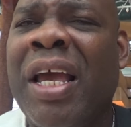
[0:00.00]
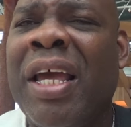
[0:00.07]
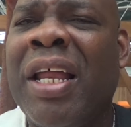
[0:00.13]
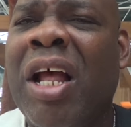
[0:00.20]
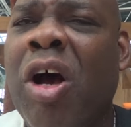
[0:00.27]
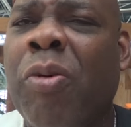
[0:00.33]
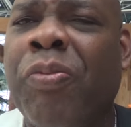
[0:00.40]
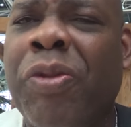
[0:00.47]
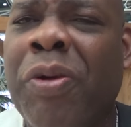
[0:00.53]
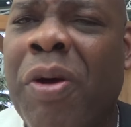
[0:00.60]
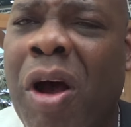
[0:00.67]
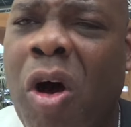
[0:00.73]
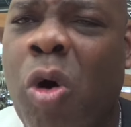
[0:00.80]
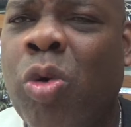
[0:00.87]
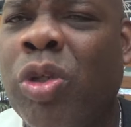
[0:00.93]
and help the
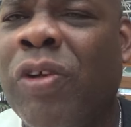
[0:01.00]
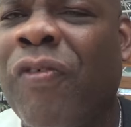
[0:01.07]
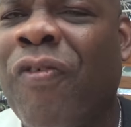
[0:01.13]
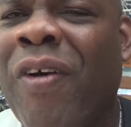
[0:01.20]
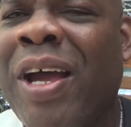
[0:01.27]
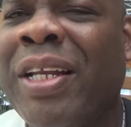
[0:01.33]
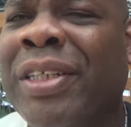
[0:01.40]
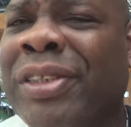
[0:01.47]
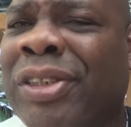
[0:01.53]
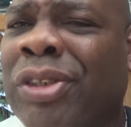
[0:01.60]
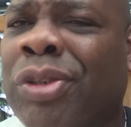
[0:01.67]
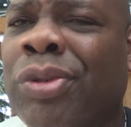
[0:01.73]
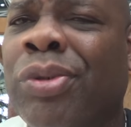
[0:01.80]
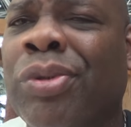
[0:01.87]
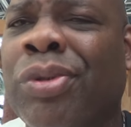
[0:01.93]
older
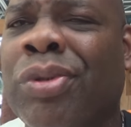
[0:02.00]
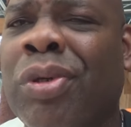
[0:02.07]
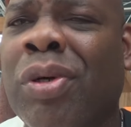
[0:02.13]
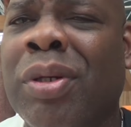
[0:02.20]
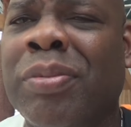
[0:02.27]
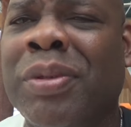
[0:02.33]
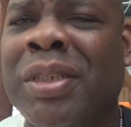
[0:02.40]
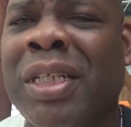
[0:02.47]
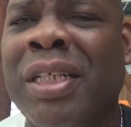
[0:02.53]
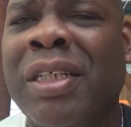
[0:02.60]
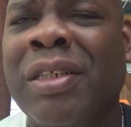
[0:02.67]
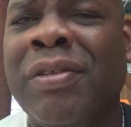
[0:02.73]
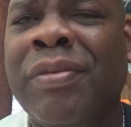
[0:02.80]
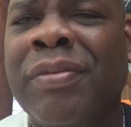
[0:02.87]
fighters too, you know what I'm saying?